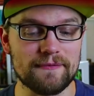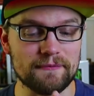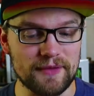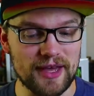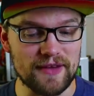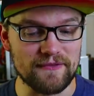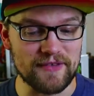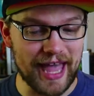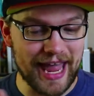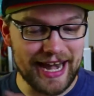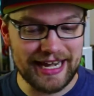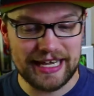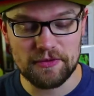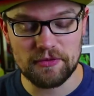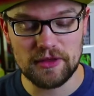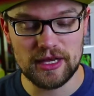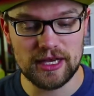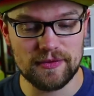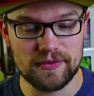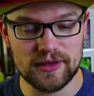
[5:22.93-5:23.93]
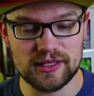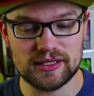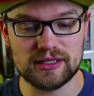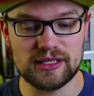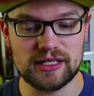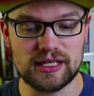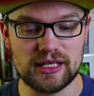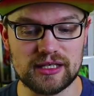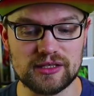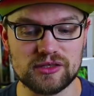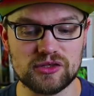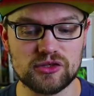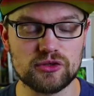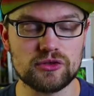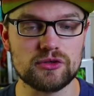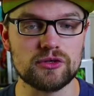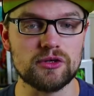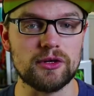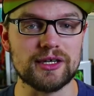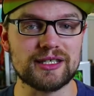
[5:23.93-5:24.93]
if anything in this leak is
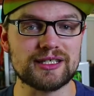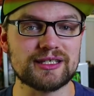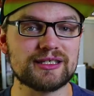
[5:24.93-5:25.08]
true,